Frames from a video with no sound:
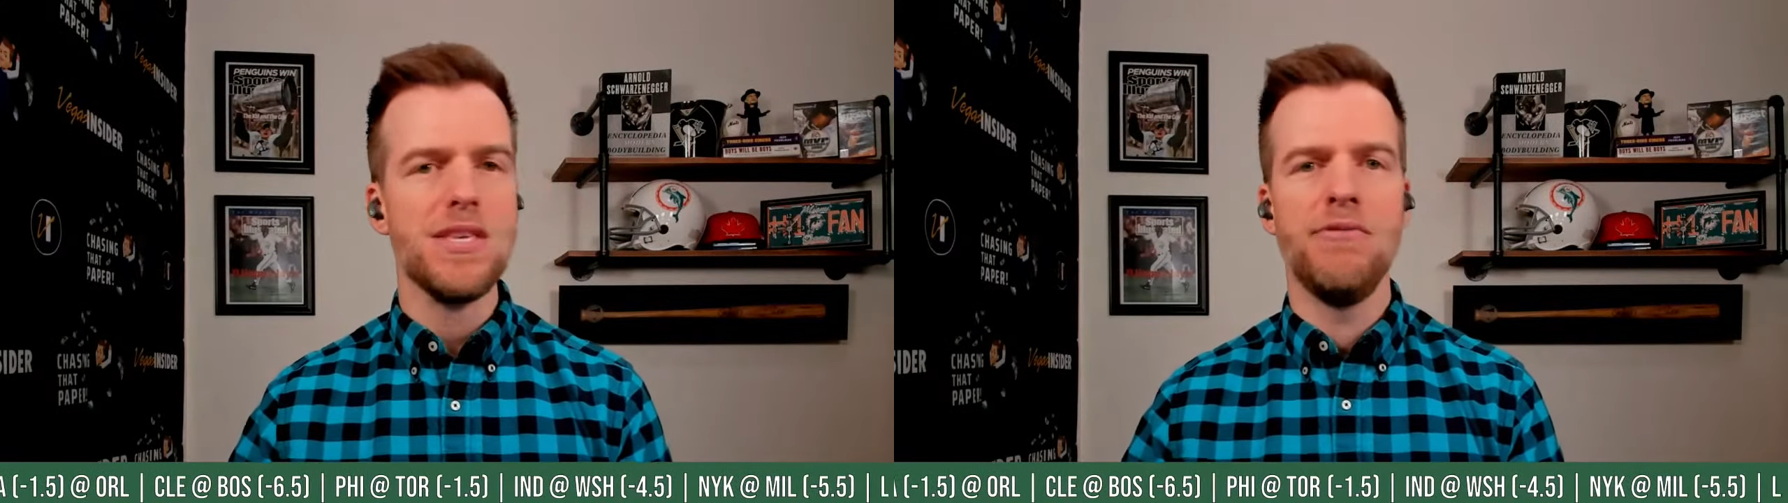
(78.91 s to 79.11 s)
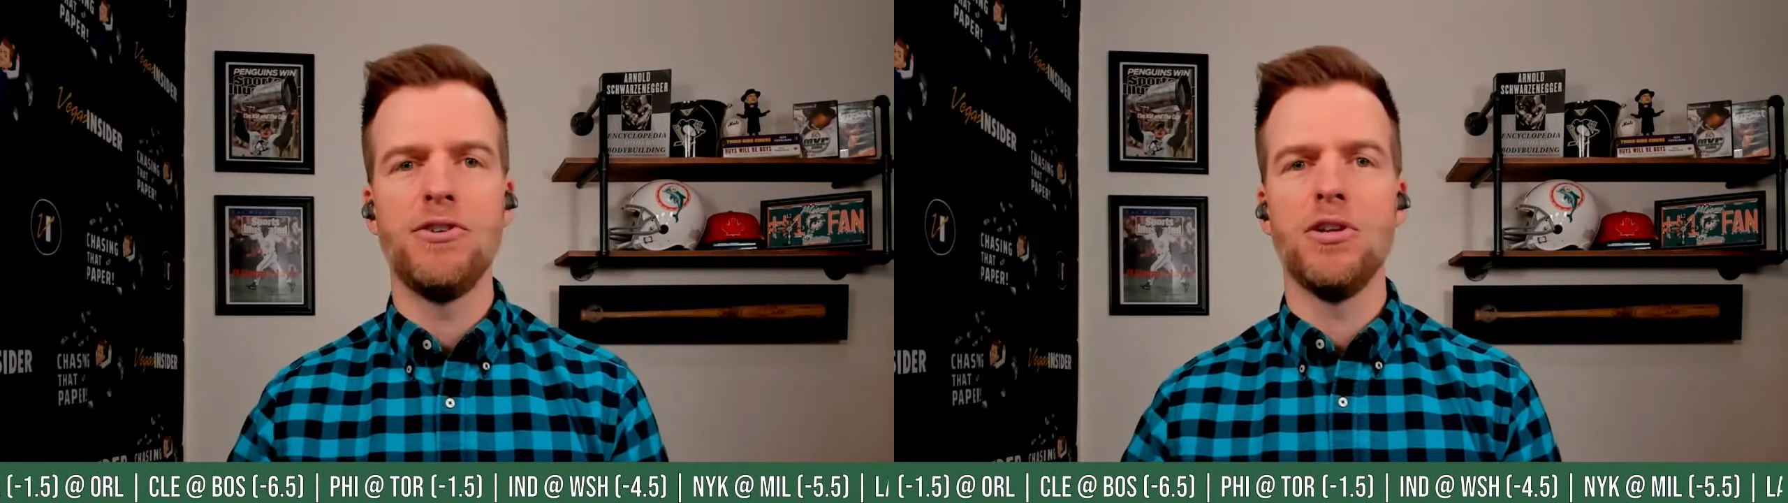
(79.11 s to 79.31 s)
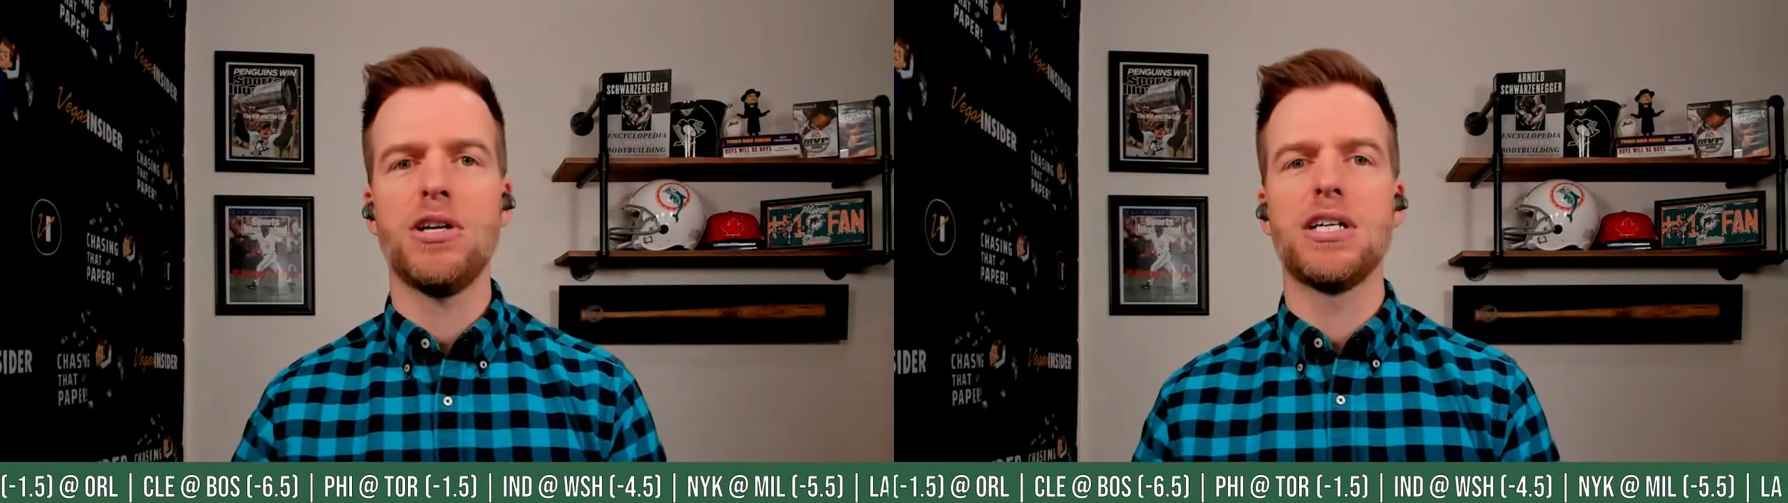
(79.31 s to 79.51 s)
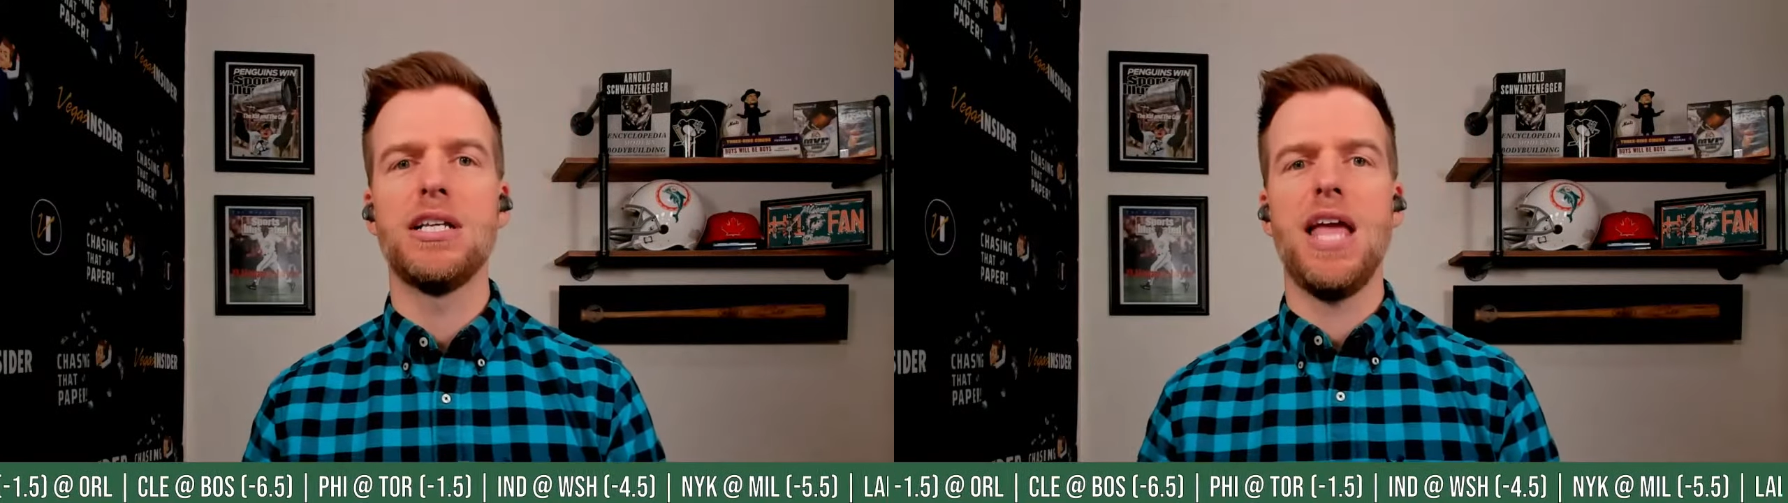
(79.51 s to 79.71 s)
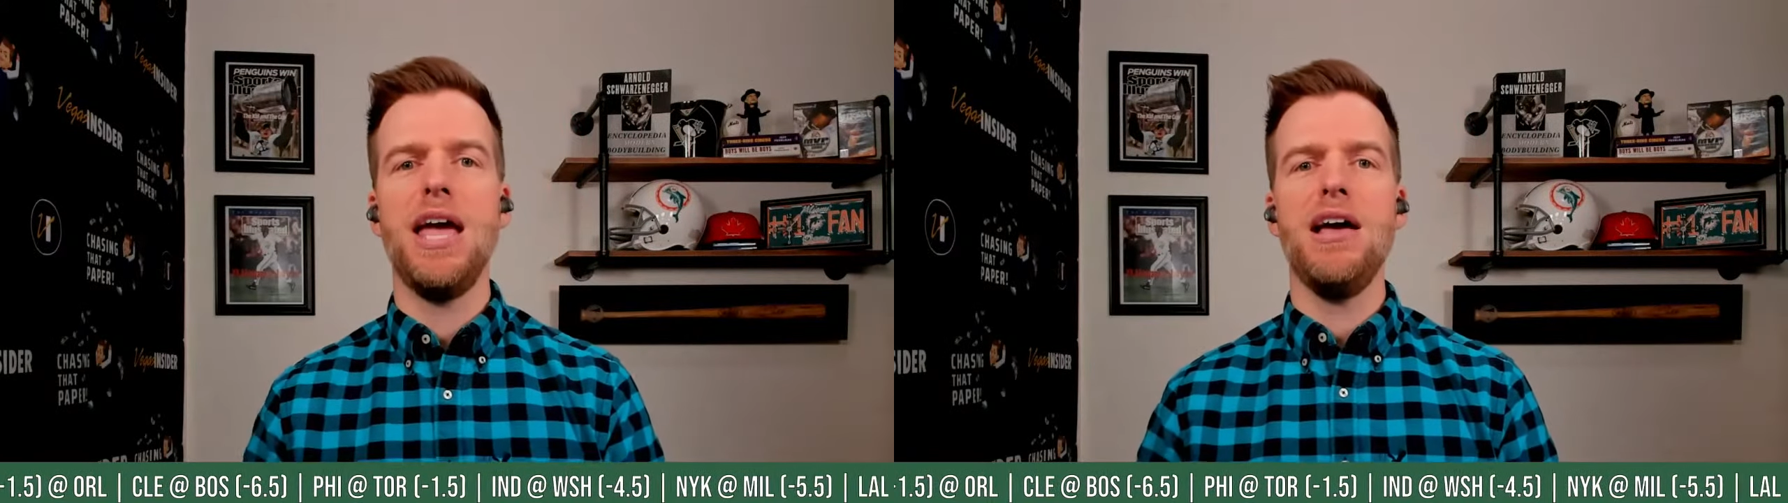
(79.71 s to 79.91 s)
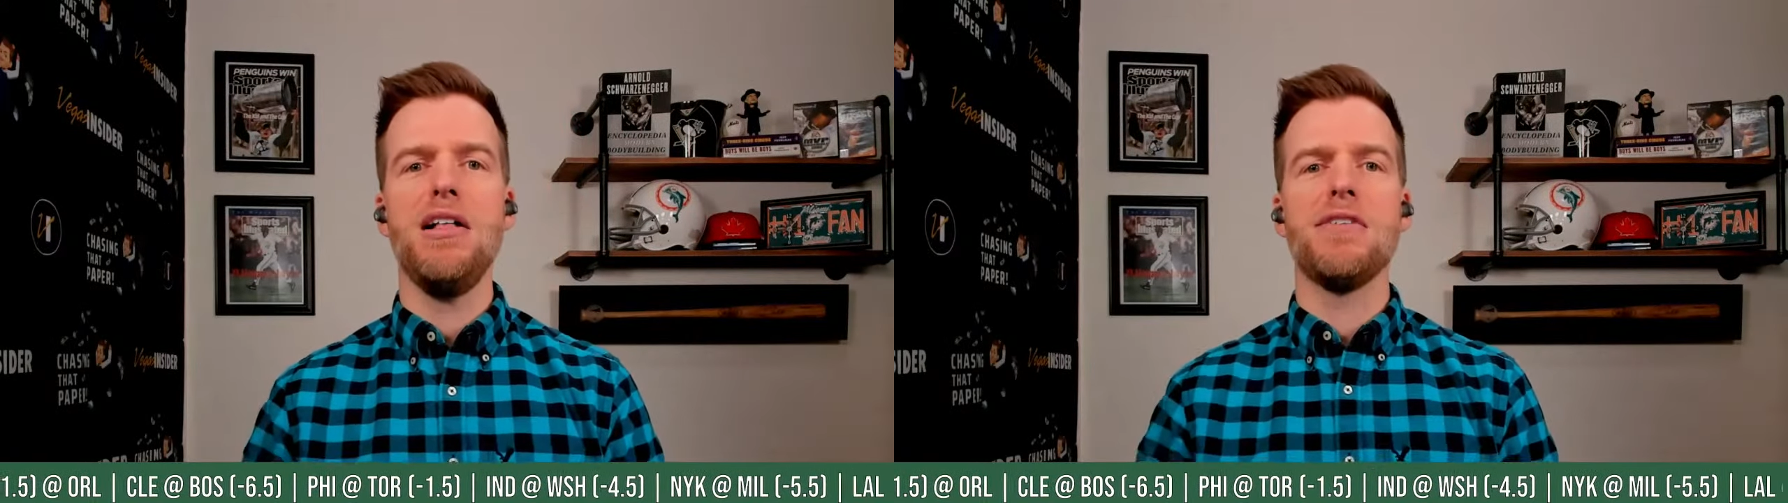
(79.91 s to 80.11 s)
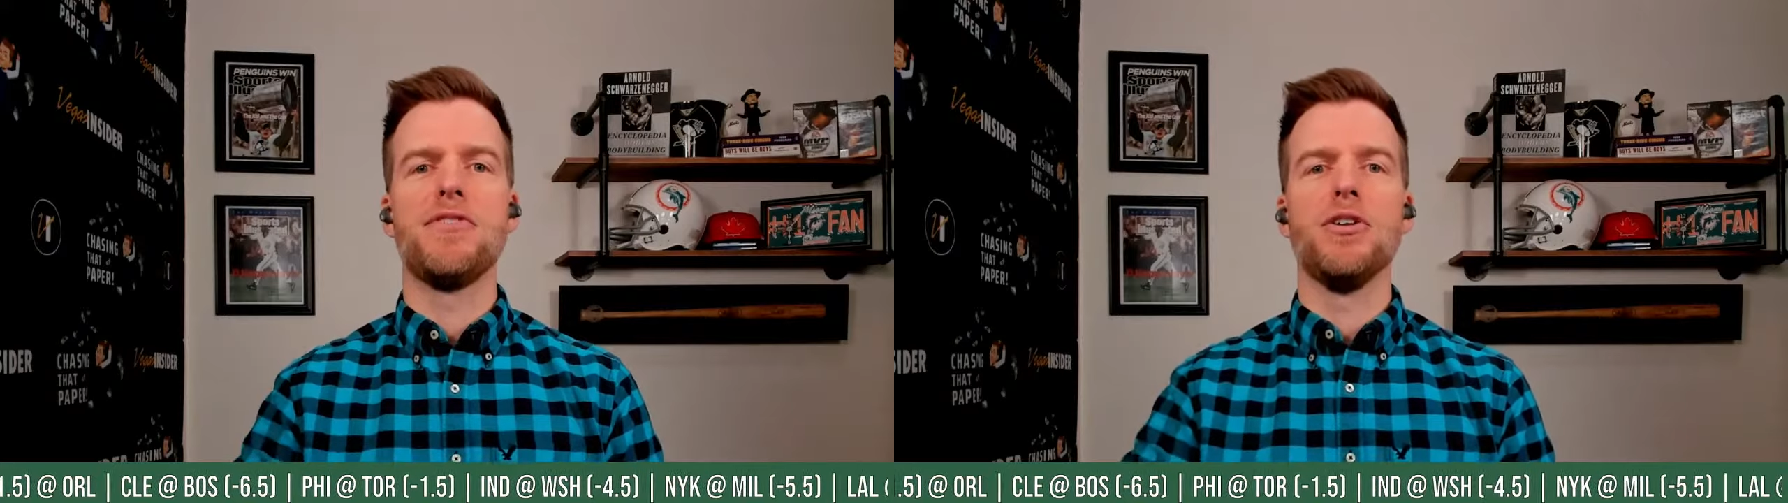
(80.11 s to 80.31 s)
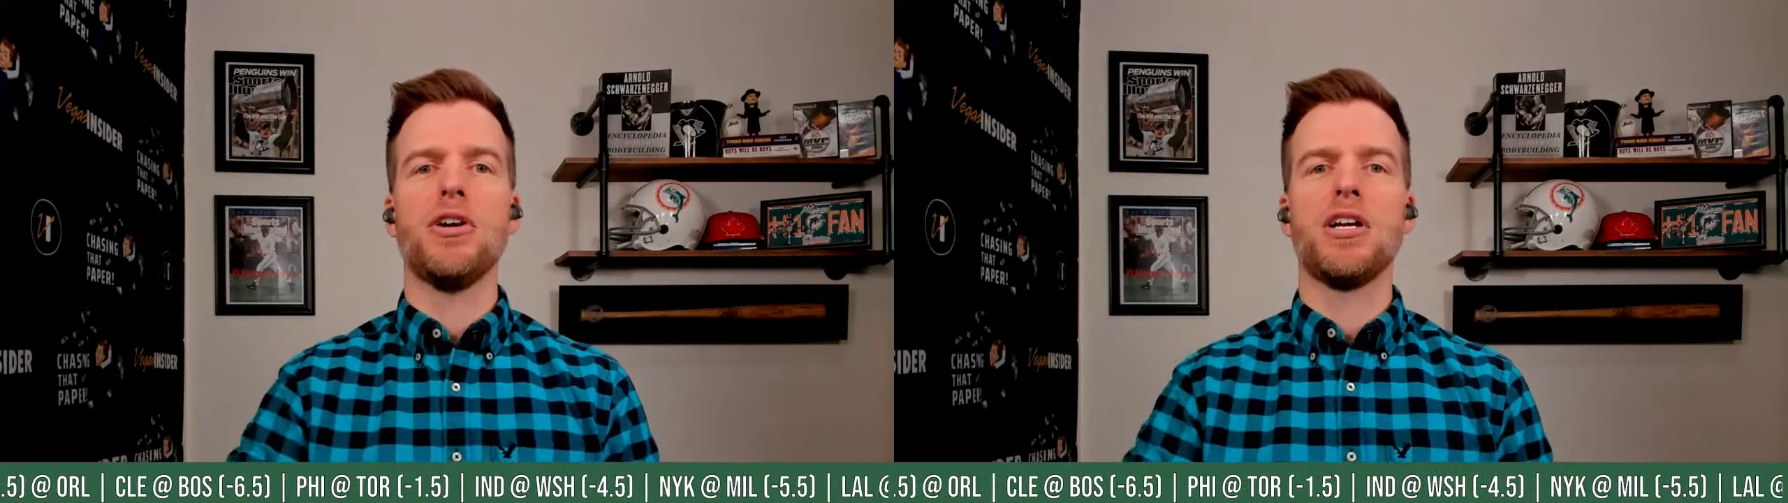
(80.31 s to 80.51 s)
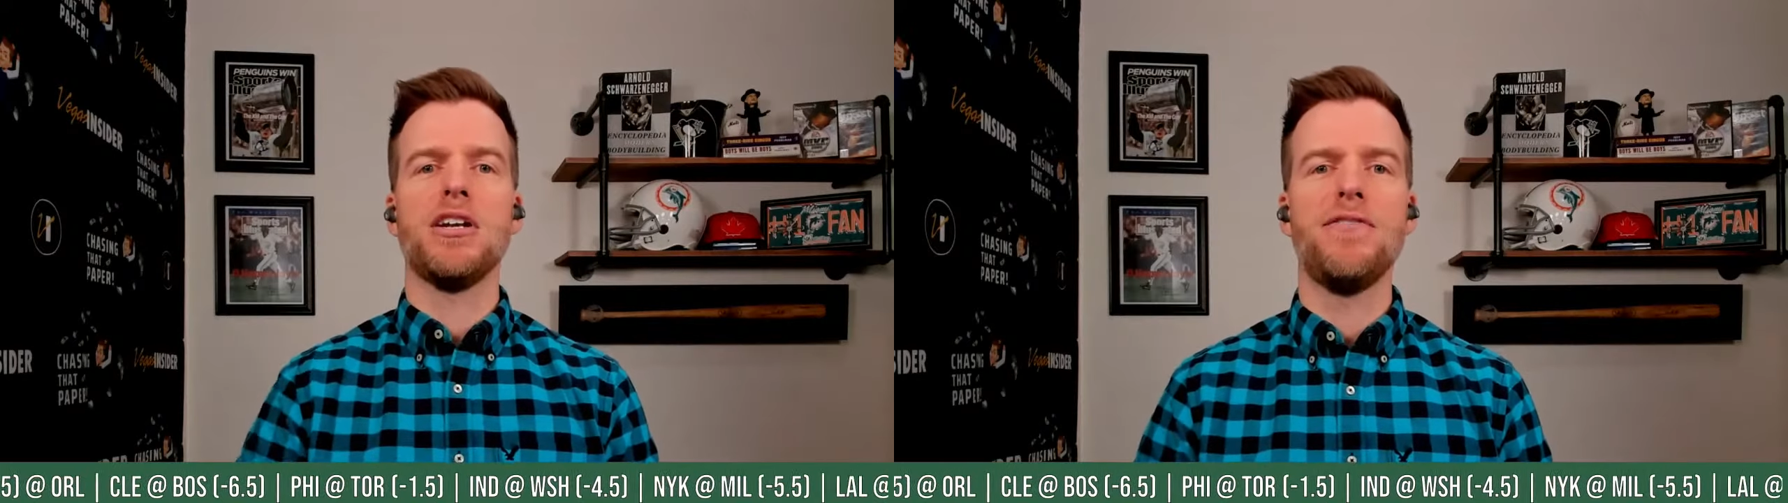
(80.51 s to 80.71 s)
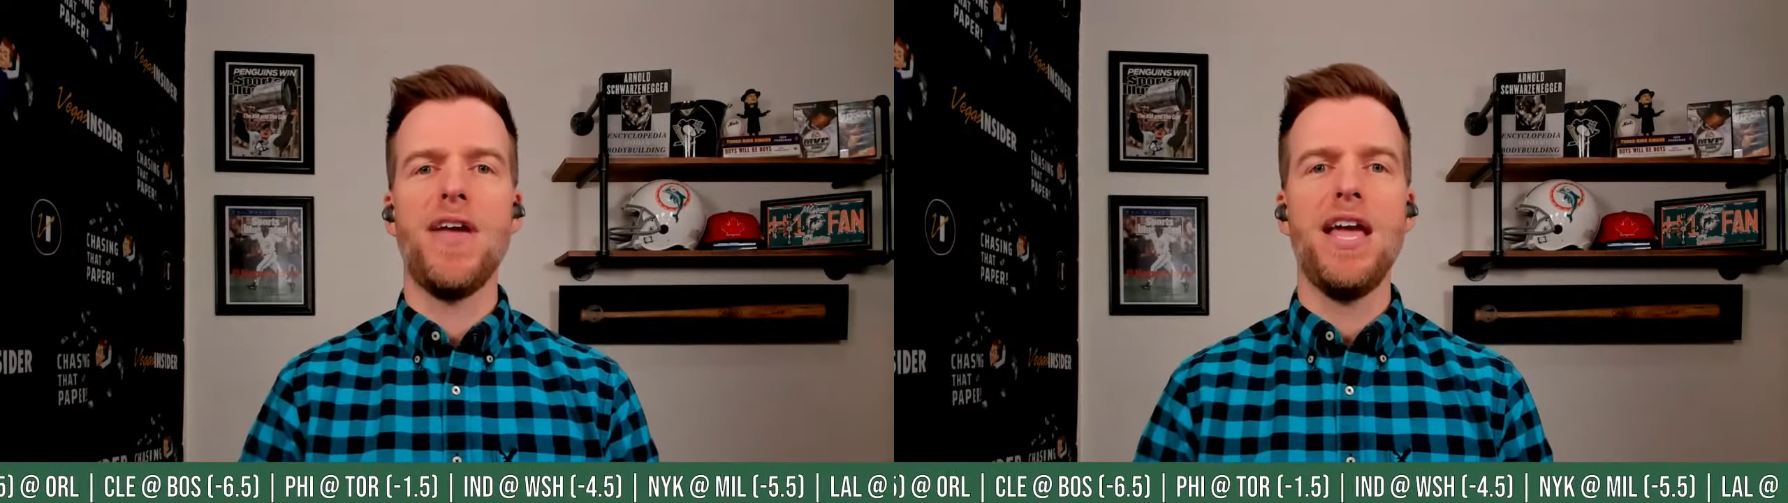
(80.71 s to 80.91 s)
If you're looking to tail, if you're
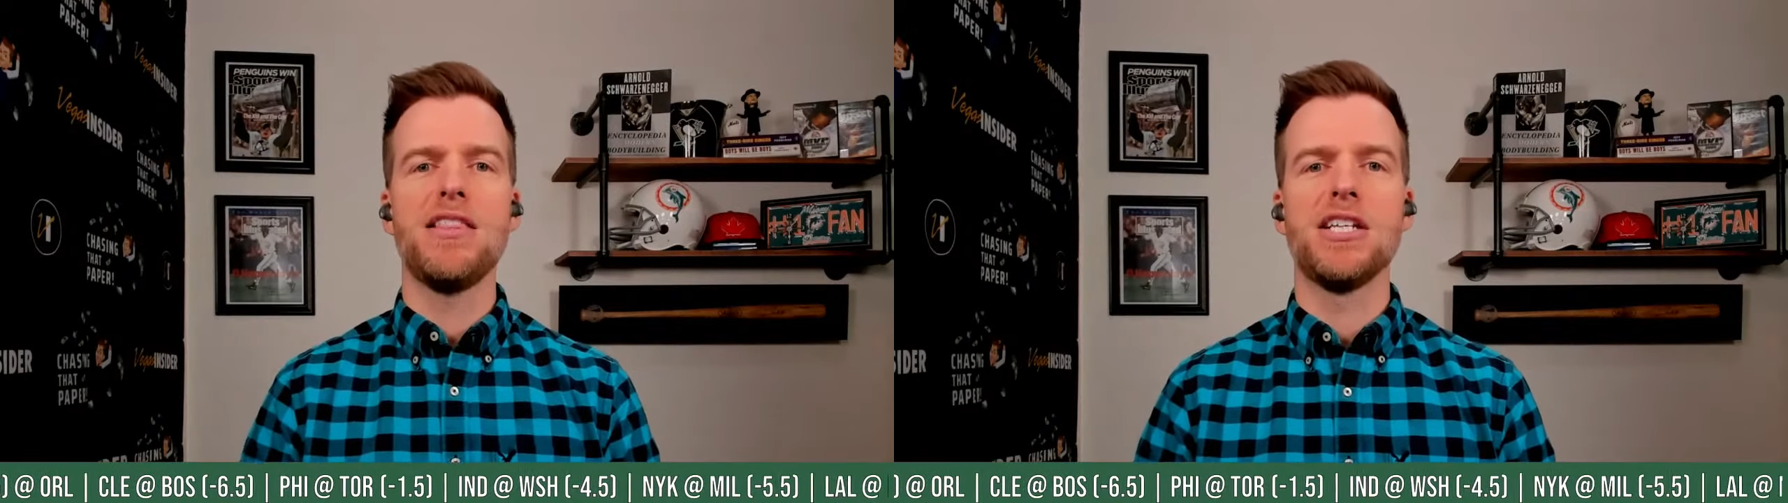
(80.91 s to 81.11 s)
looking to fade,